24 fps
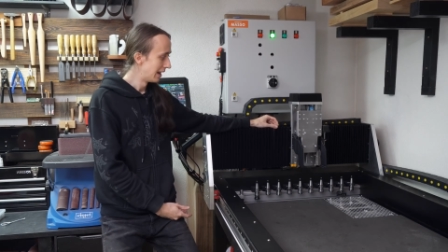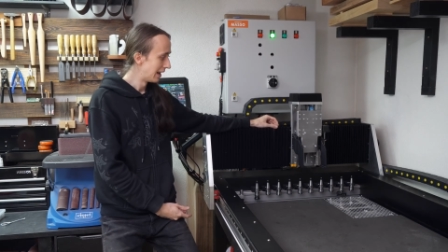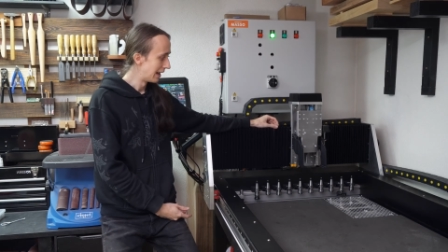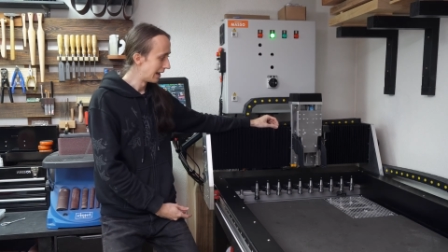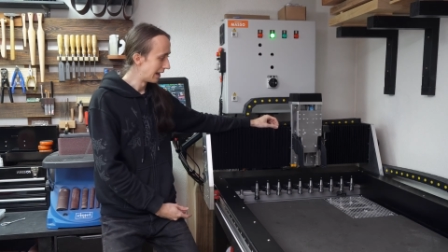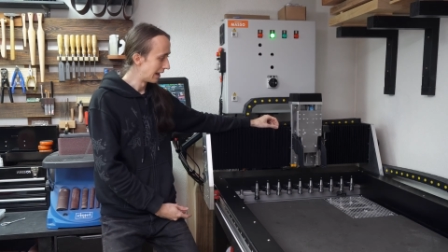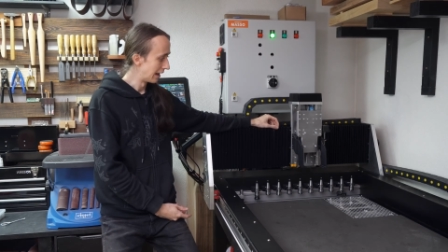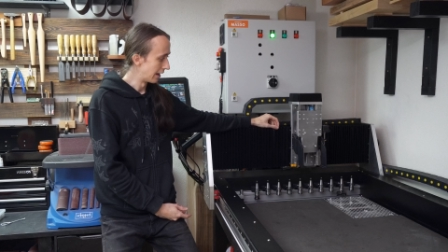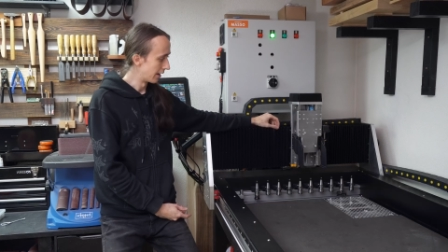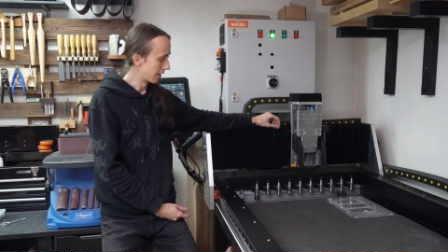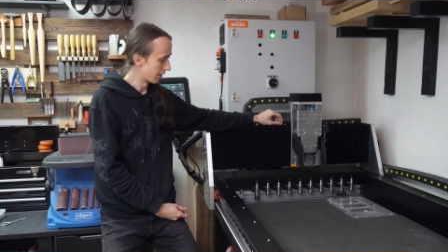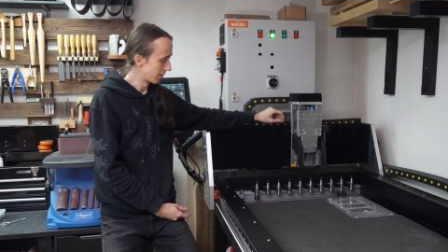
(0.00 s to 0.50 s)

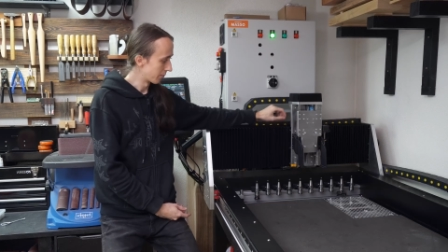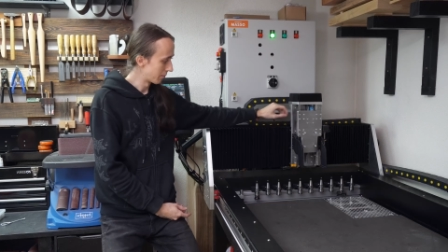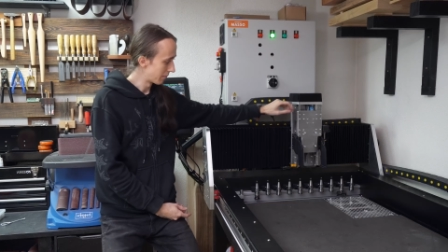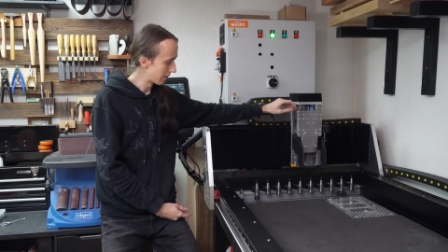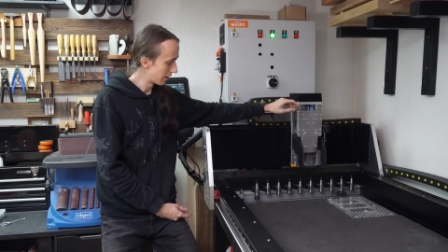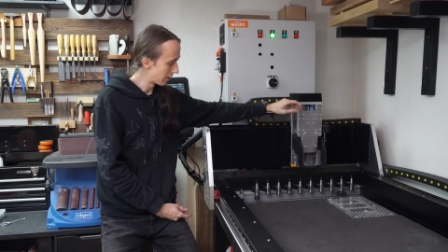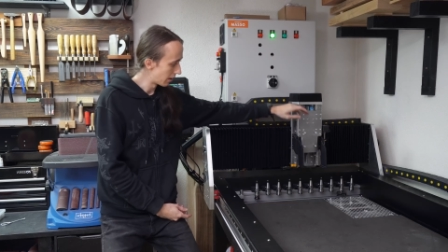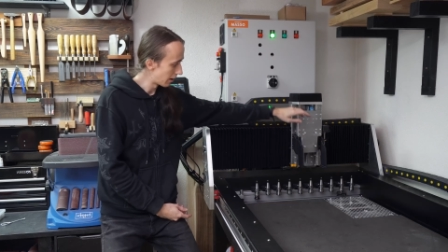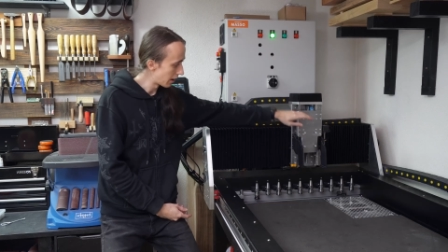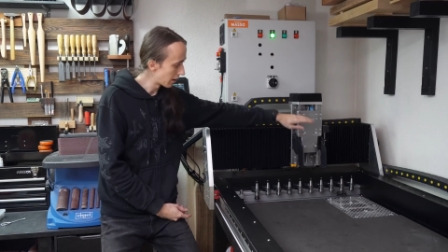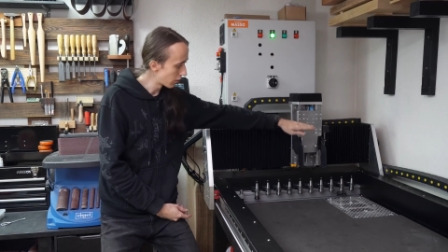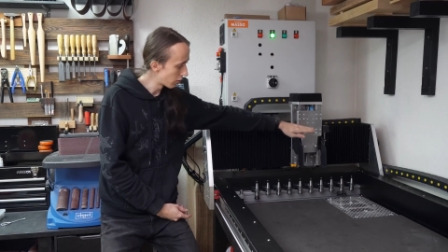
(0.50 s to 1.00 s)
Uh,
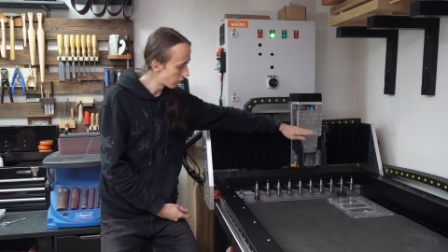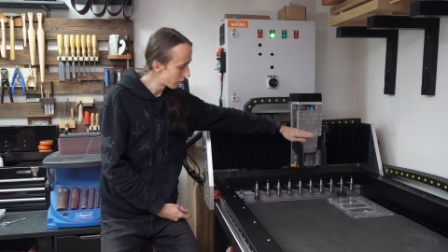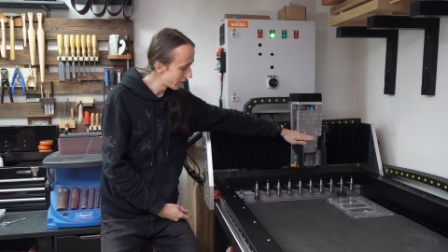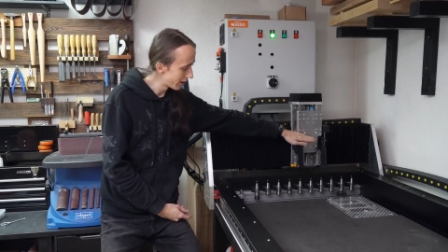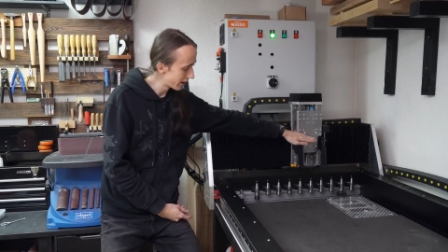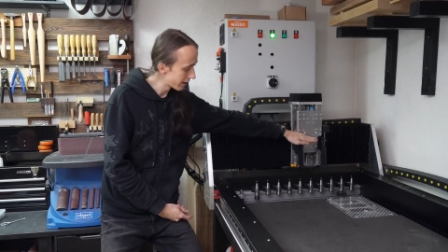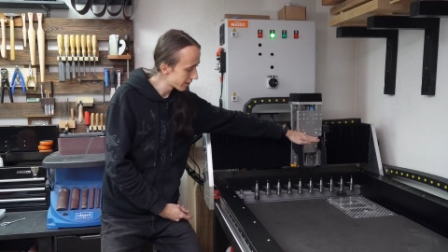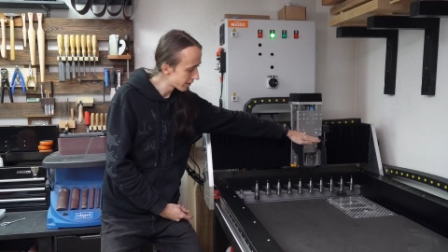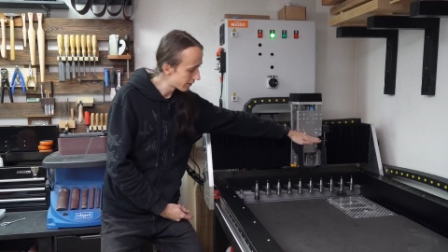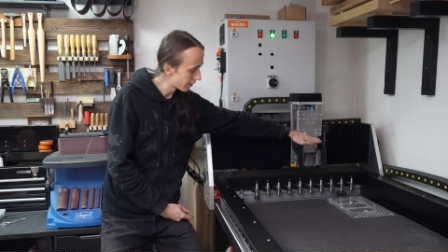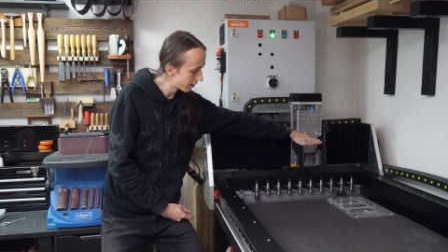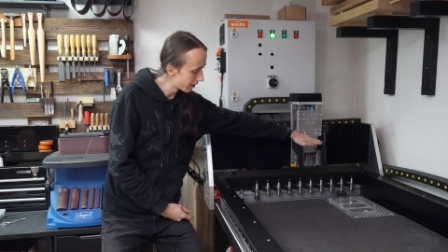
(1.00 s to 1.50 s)
I
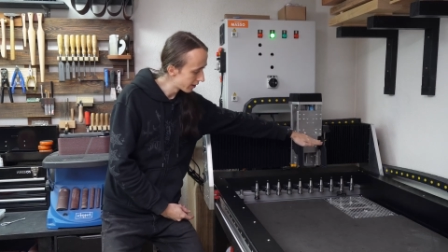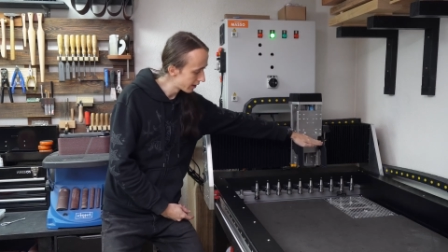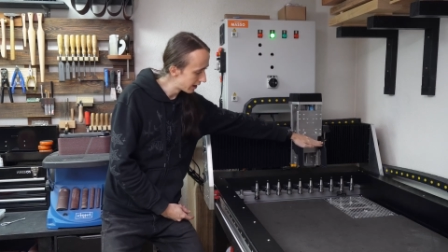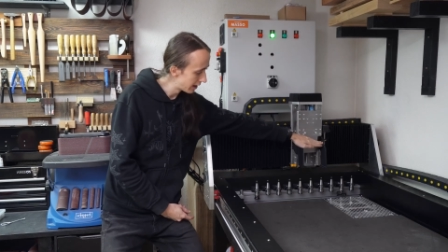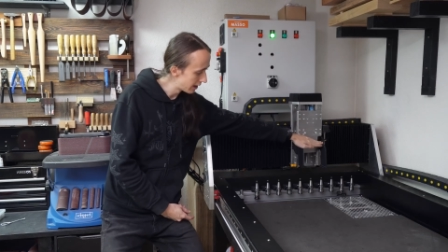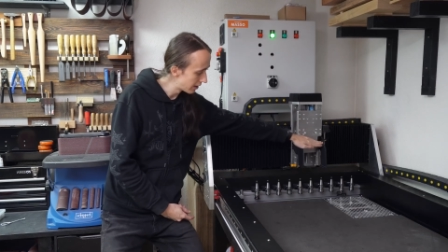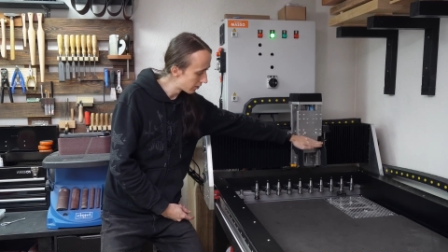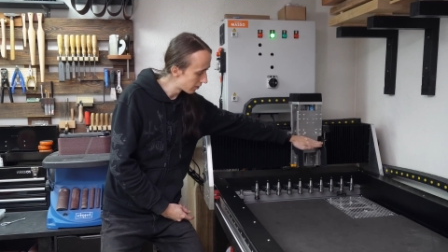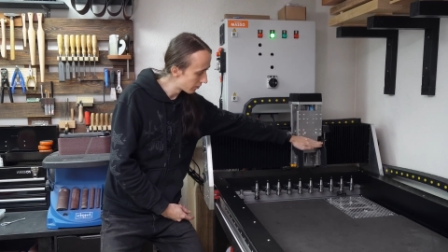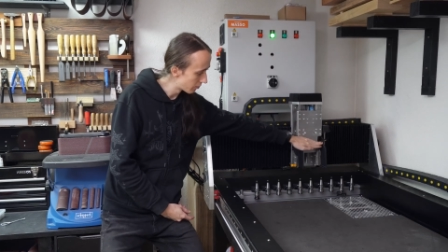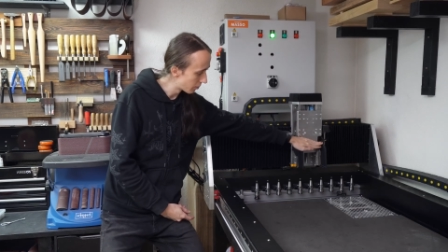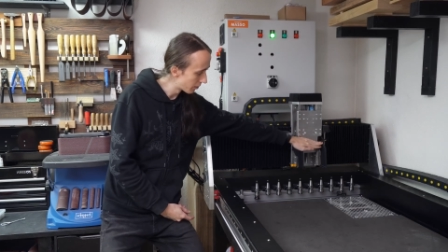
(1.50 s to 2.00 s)
already started
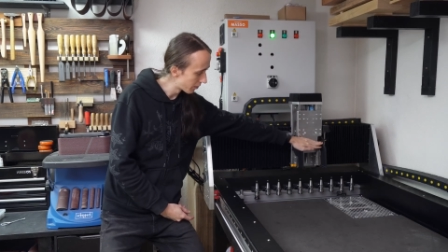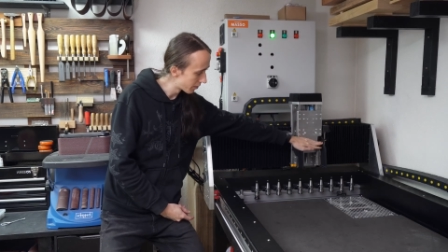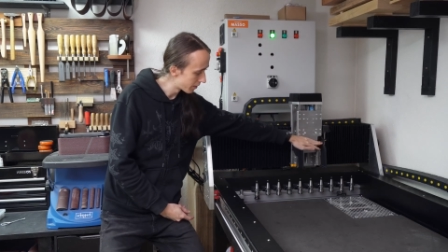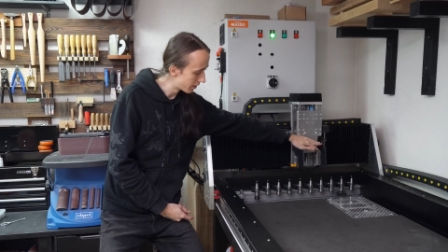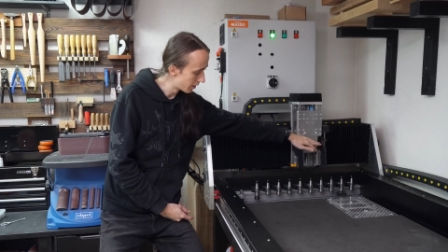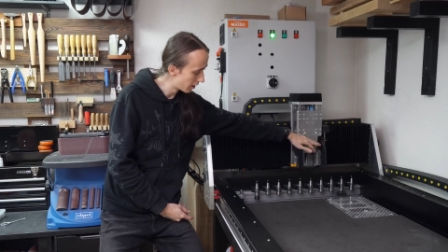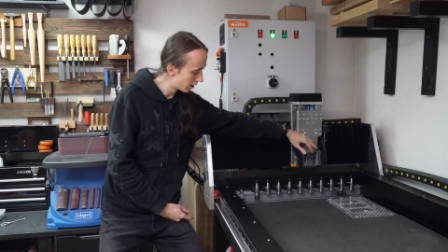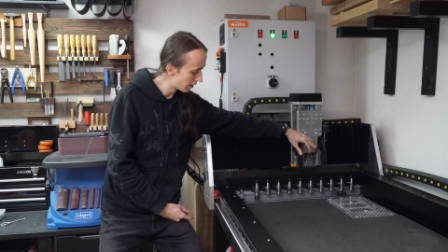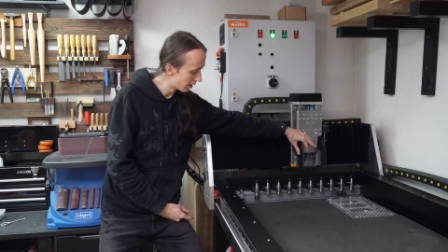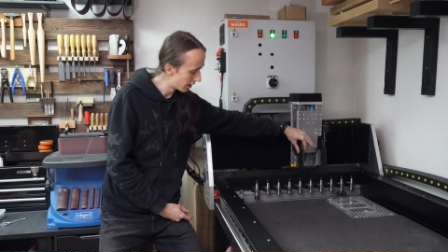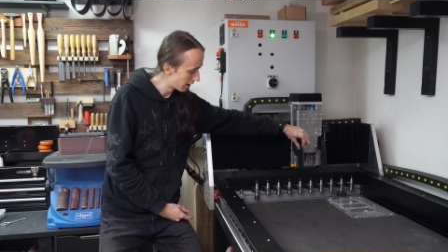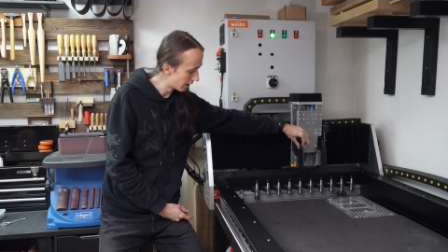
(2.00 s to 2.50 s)
here with
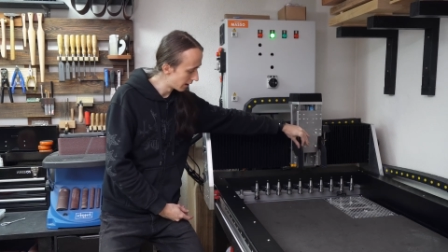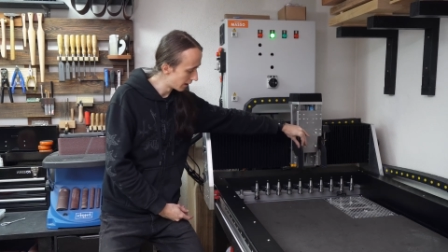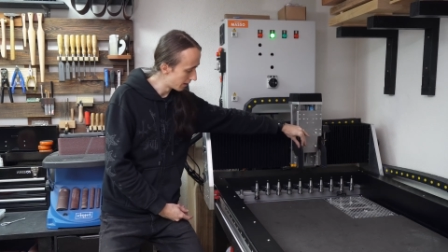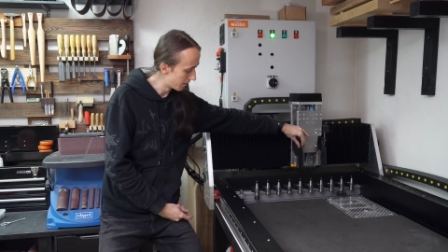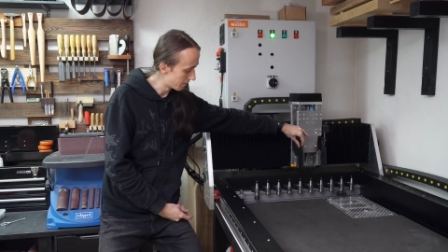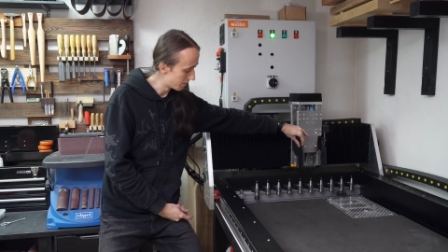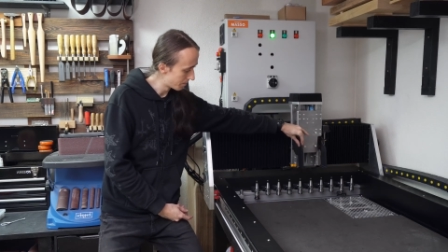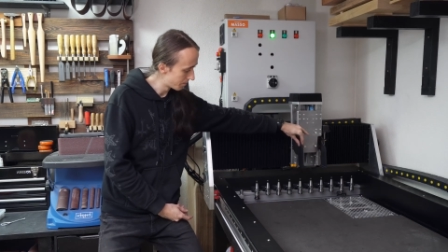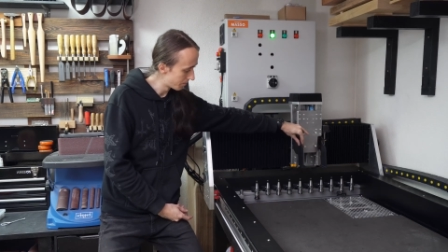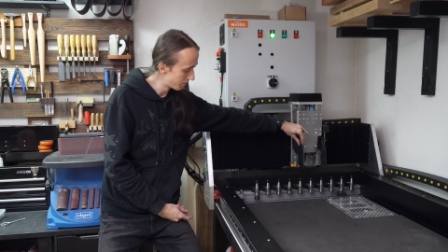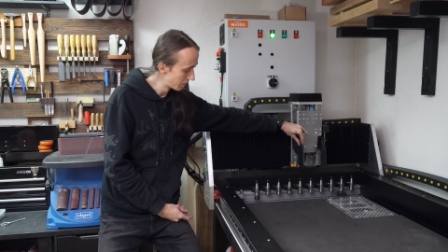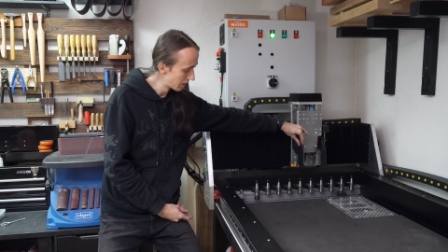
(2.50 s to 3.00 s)
the uh,